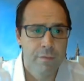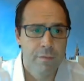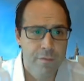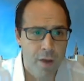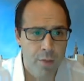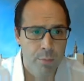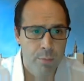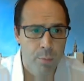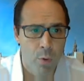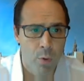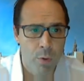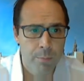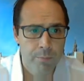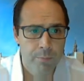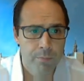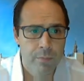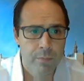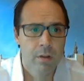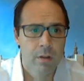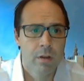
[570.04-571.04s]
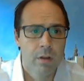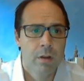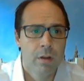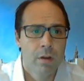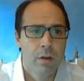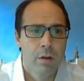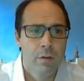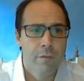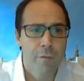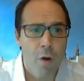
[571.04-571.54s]
Furthermore,
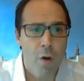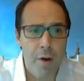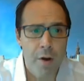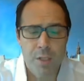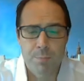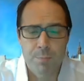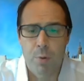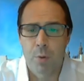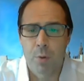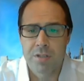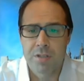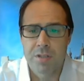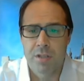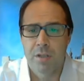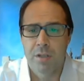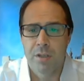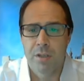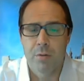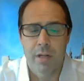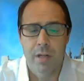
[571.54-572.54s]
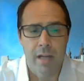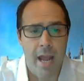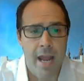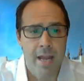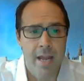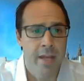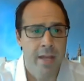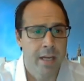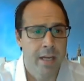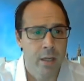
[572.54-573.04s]
foreign exporters in the
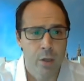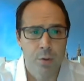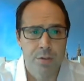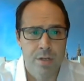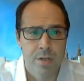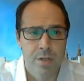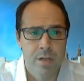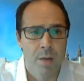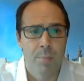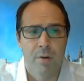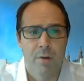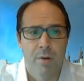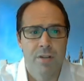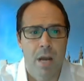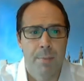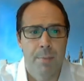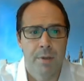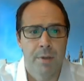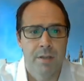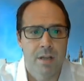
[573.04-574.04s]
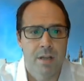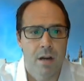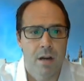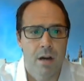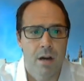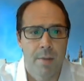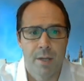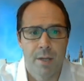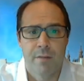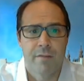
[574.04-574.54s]
UK, and that includes a number of Japanese
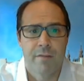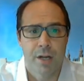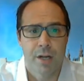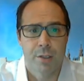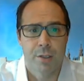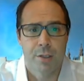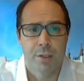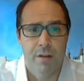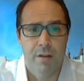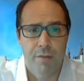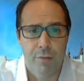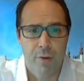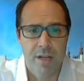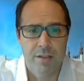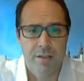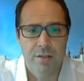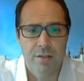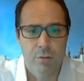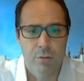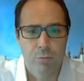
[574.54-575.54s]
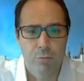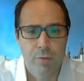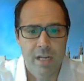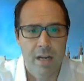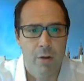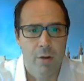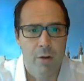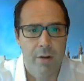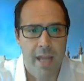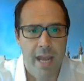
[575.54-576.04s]
car manufacturers, have threatened to
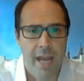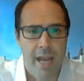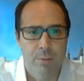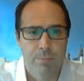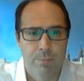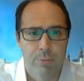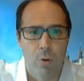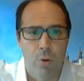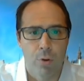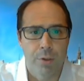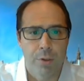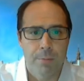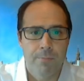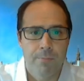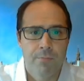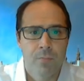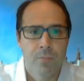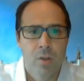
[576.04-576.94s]
relocate abroad